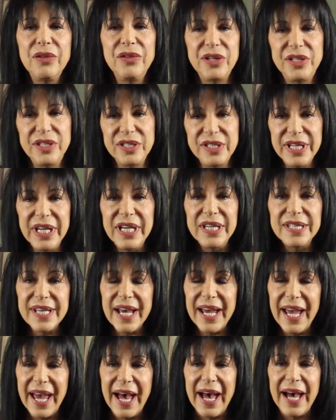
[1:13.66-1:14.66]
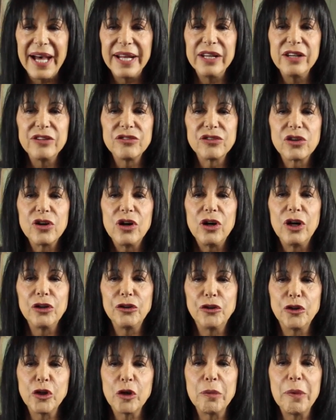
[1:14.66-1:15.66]
The disease I had is
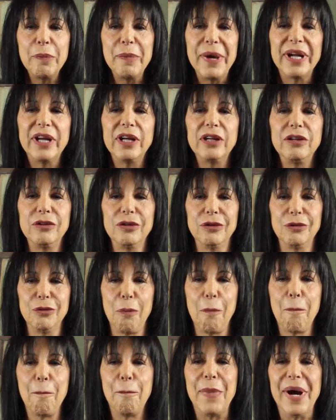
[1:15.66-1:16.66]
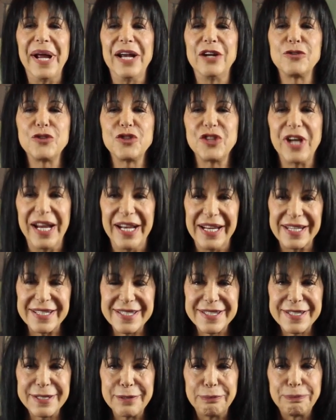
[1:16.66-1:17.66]
called dermametic
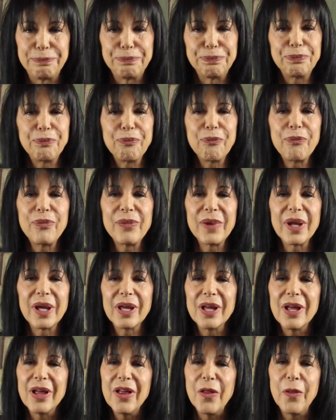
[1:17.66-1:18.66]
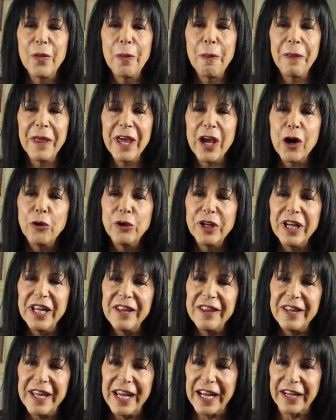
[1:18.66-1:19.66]
myositis. The only
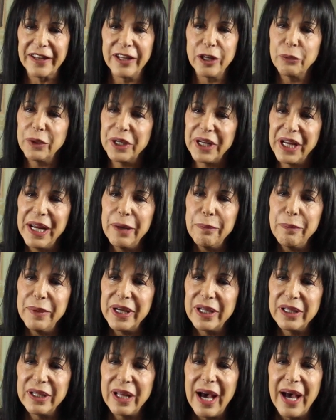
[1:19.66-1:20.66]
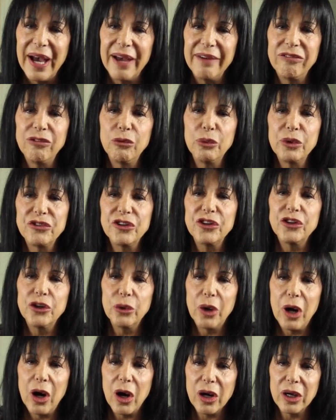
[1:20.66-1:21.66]
thing that would keep me alive was a
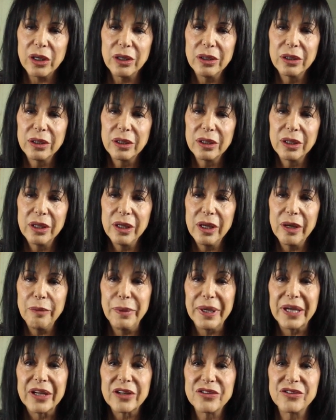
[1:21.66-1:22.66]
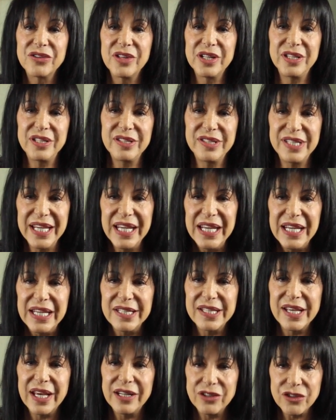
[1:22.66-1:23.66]
new heart because the
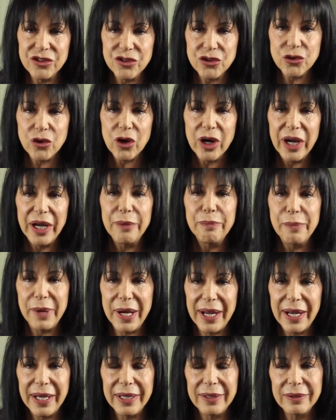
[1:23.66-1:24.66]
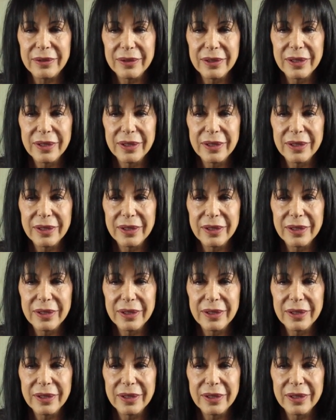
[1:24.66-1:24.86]
disease had destroyed mine.